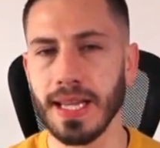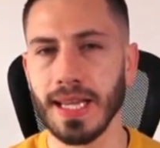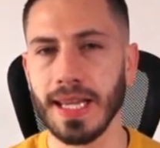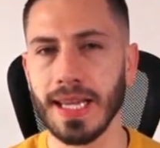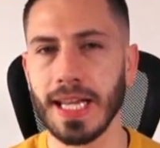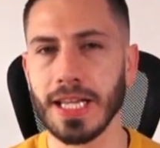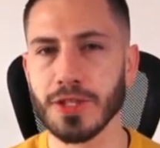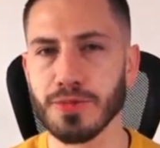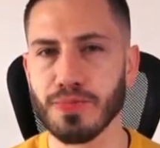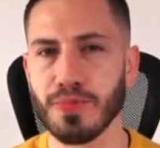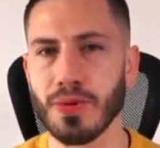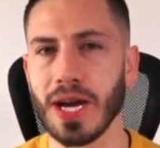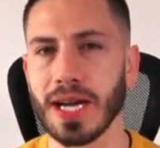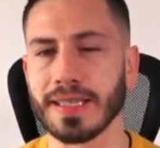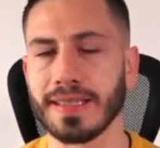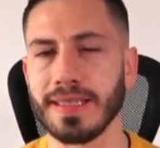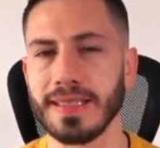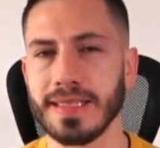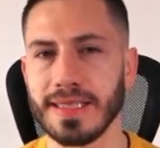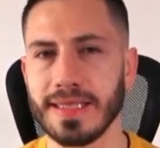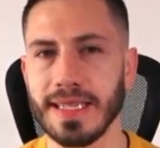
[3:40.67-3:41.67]
Let's
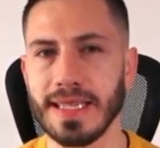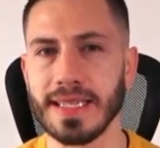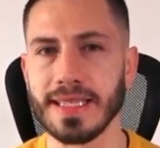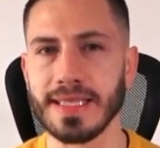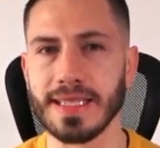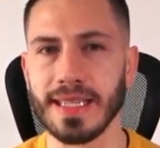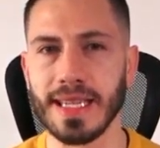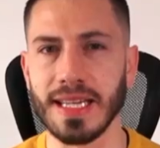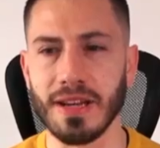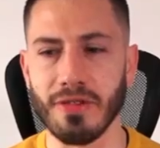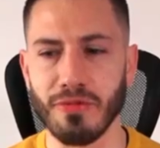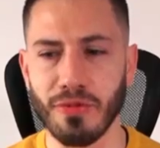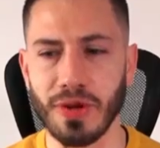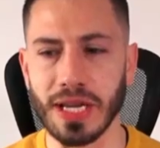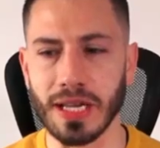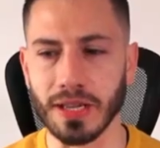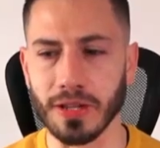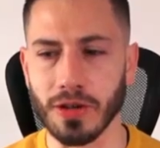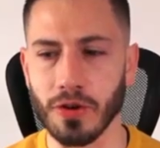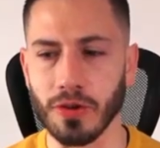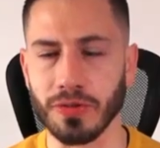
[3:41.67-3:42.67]
practice this in a
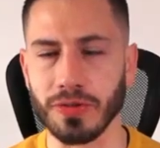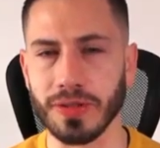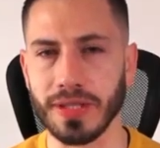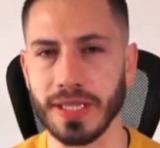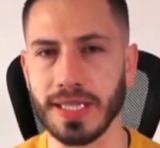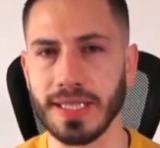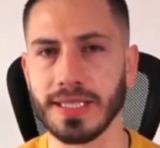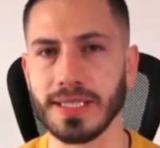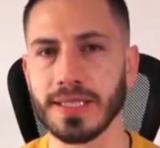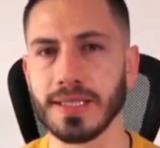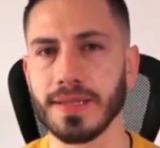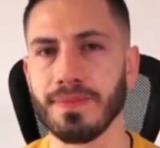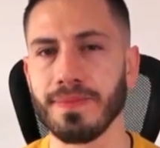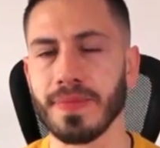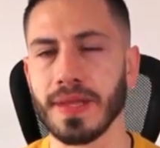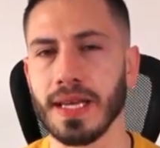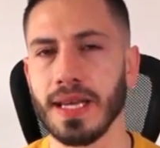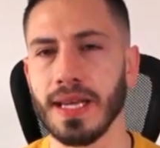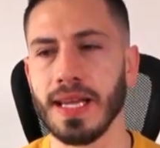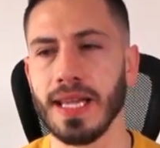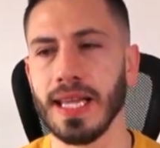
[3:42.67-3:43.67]
real context.
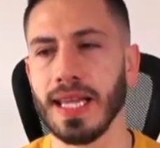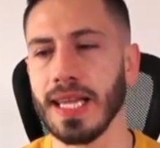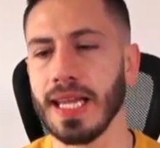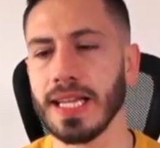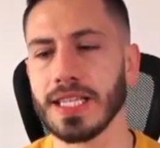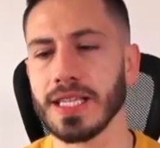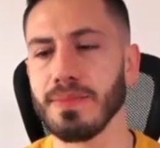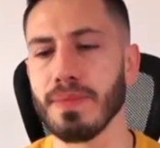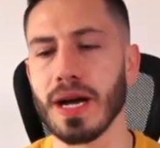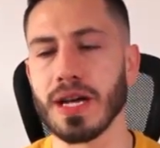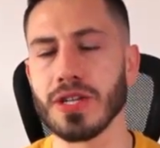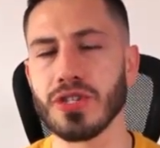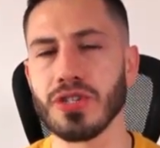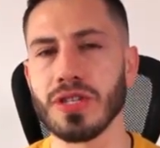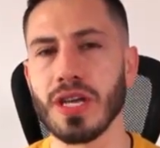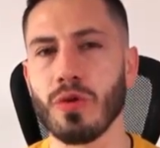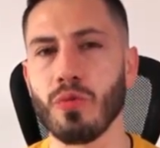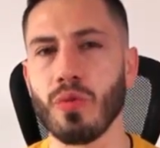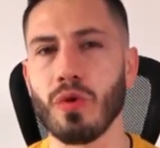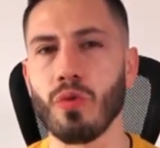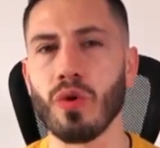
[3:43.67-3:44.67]
Let's imagine
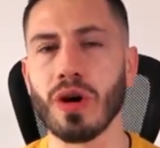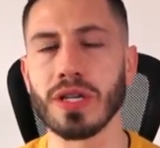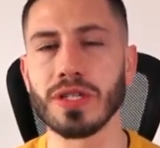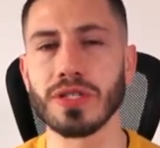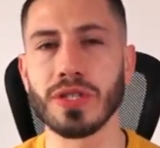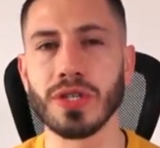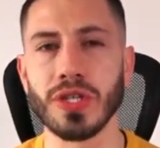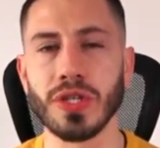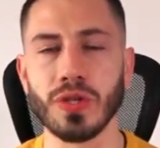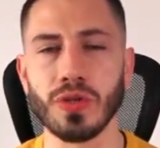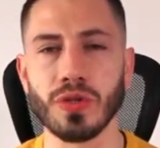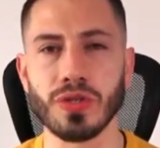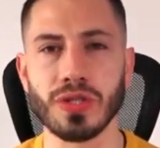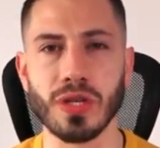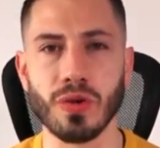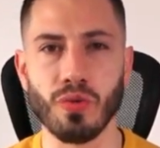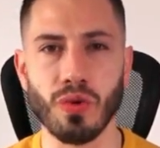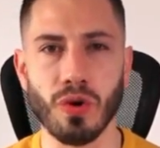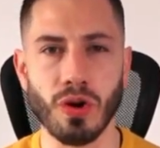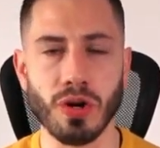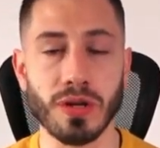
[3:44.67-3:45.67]
that we want to use the
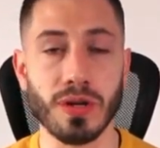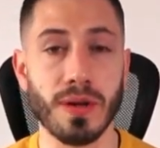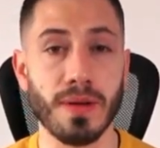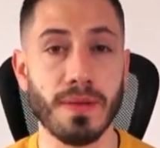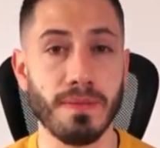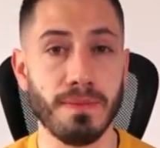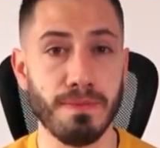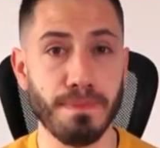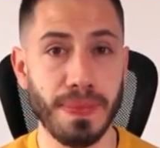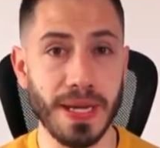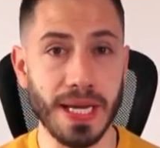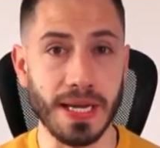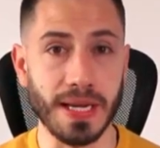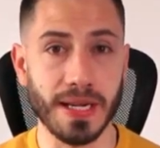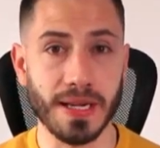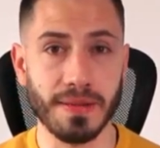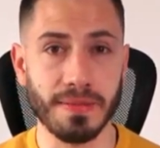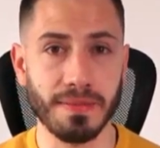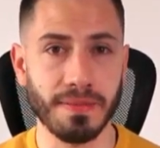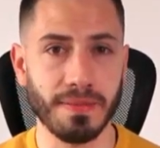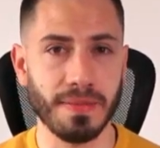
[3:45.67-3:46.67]
word big,
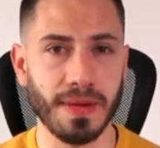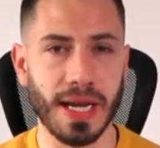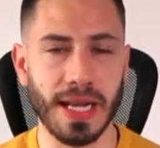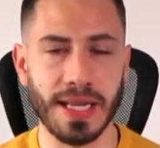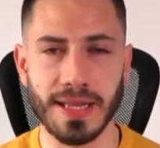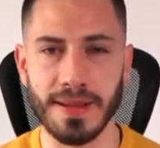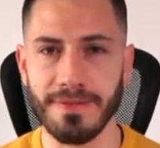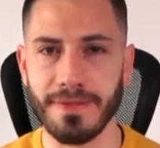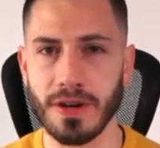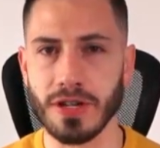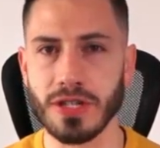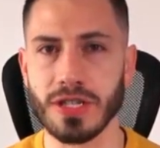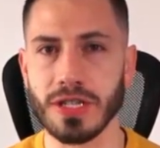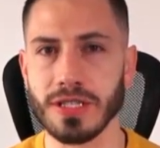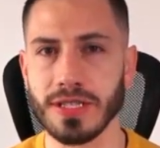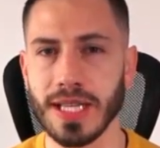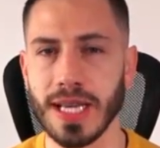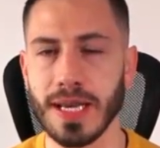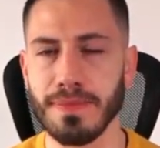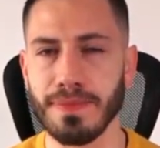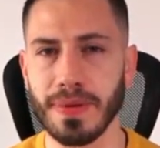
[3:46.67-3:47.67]
and the first
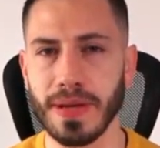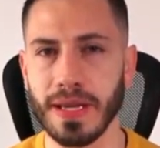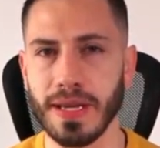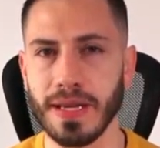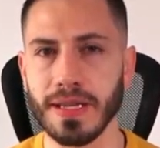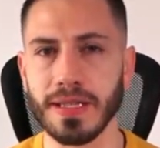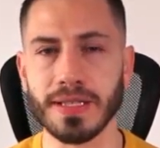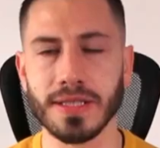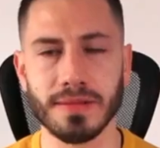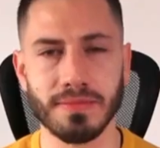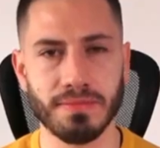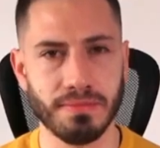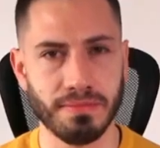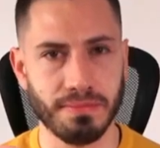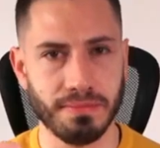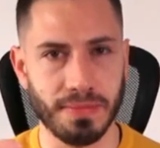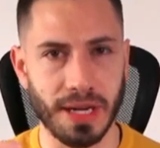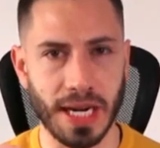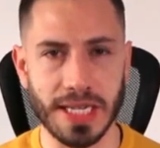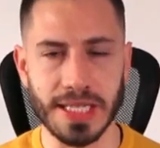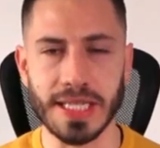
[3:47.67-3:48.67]
step is
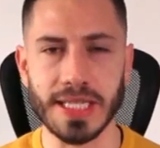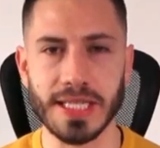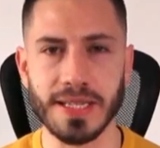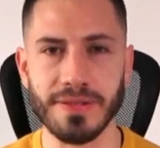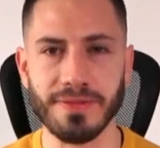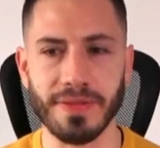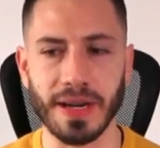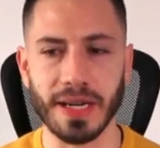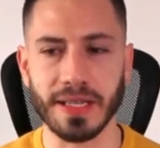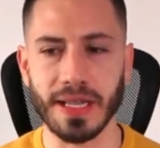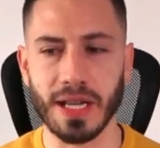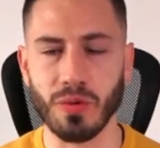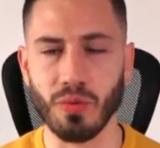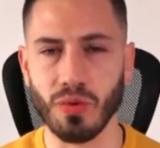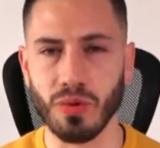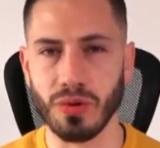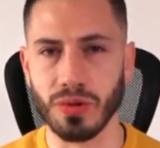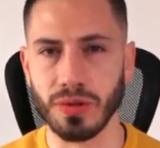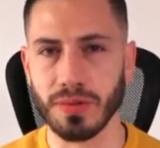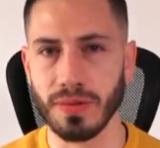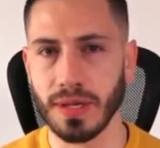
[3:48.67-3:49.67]
identify that
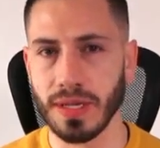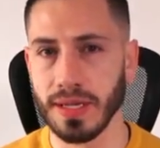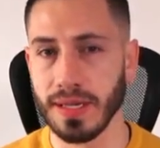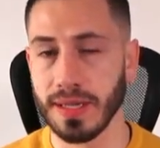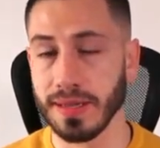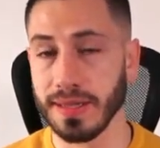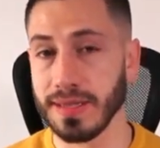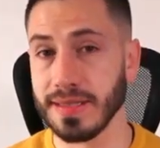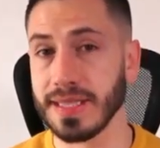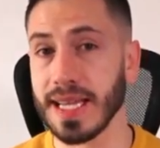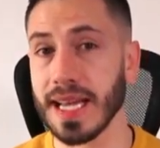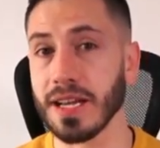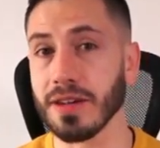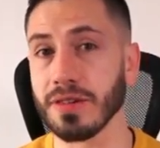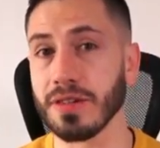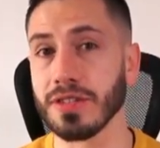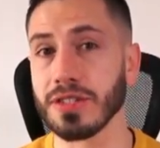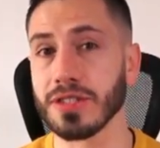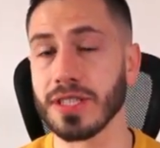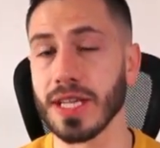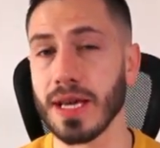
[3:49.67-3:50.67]
word. The
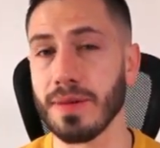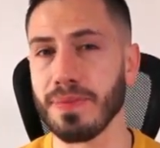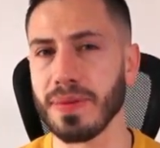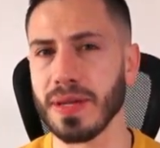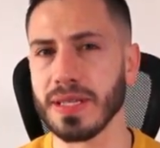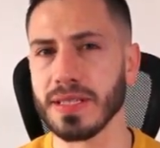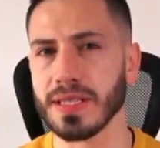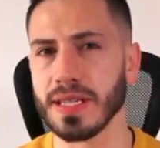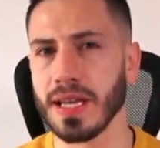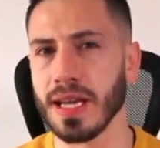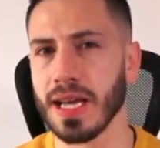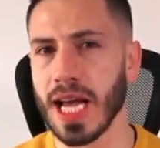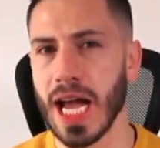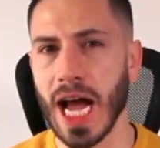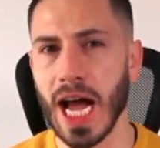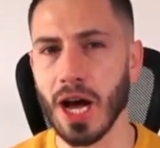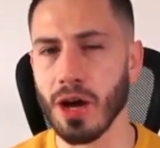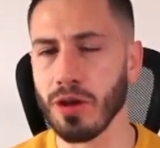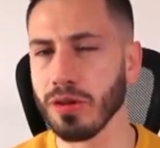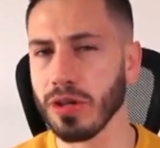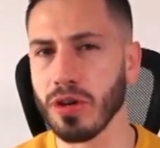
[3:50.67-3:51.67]
second step is
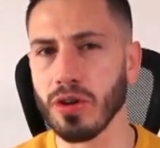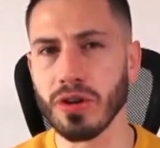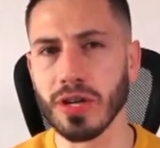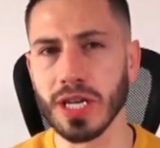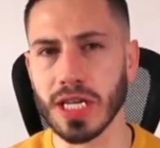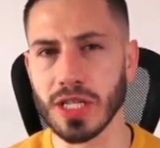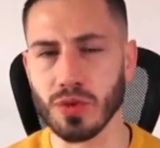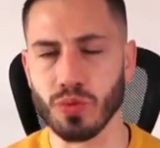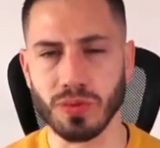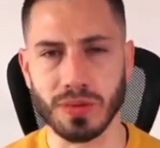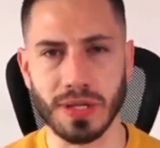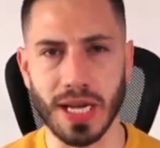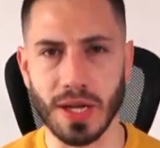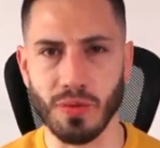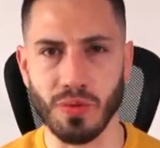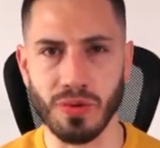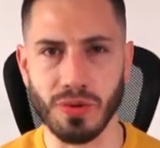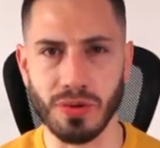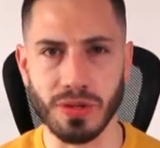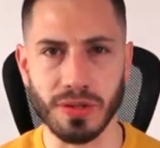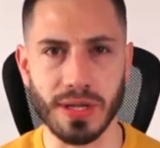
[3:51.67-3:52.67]
how long is that
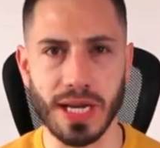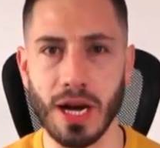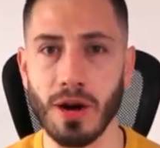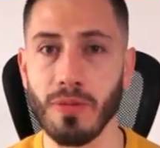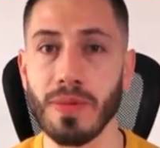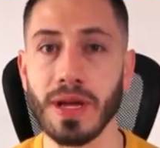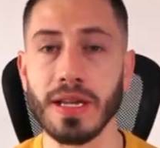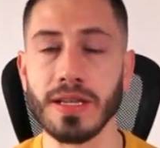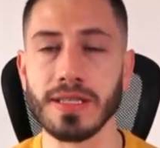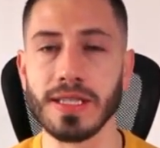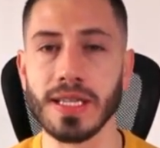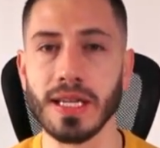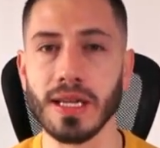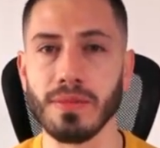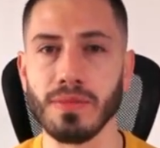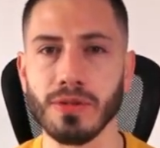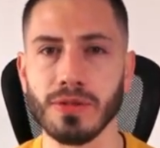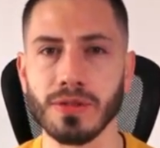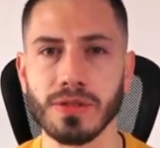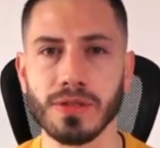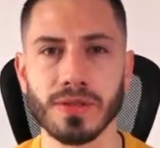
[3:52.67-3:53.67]
word? How many
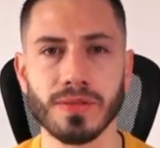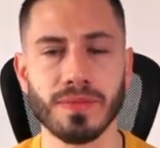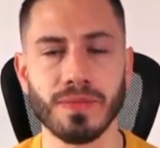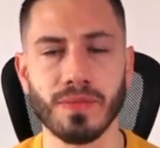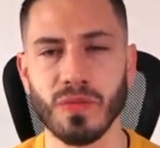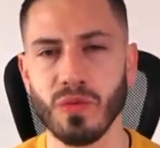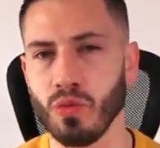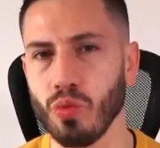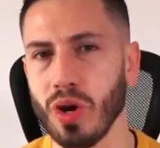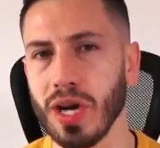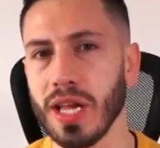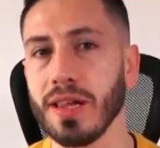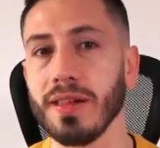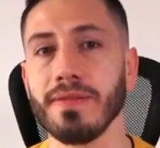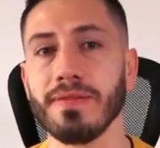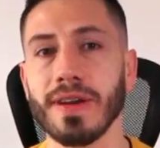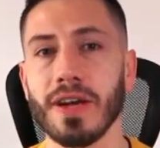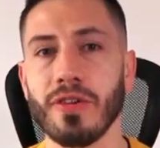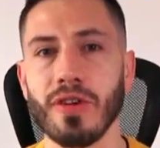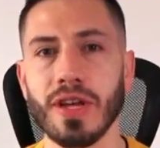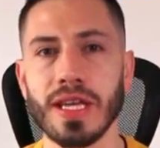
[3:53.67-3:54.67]
syllables? Well,
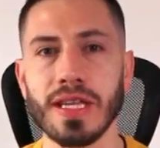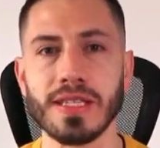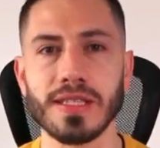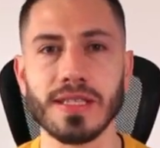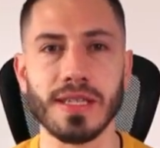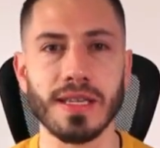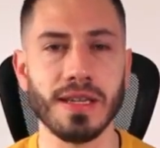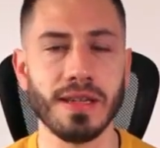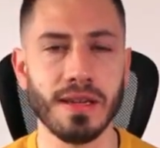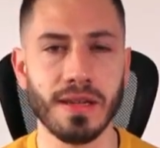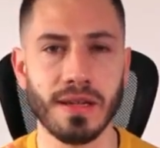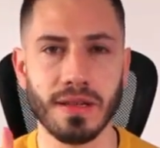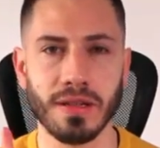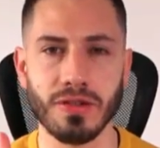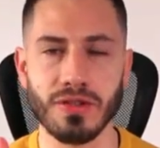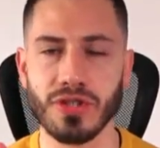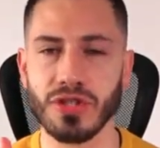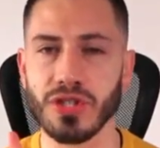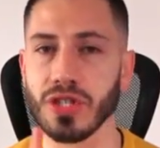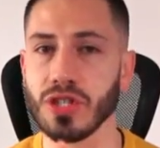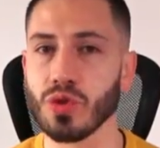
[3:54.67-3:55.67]
very easy.
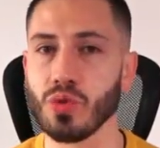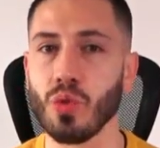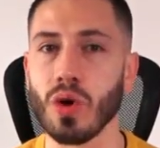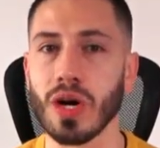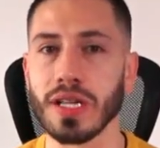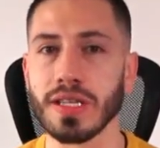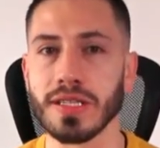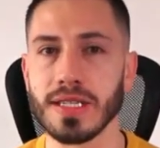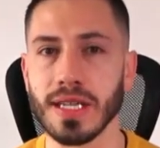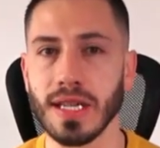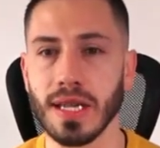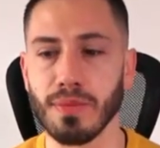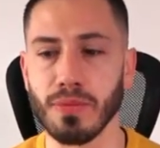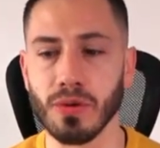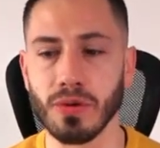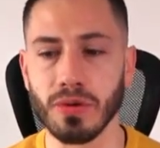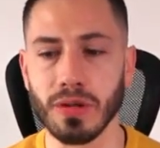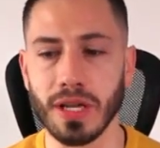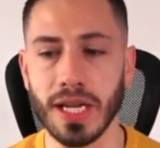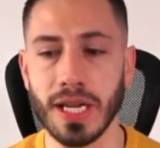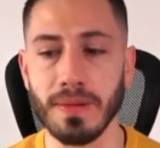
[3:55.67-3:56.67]
There's just 1
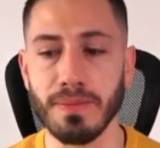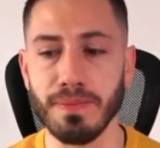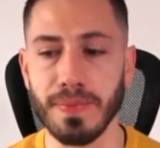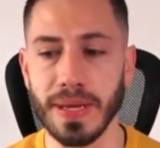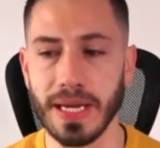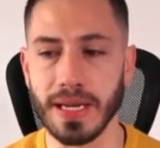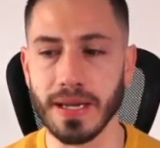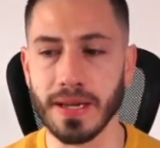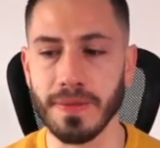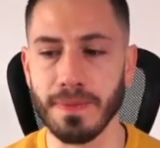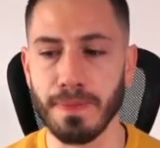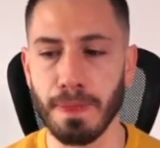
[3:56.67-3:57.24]
syllable in big.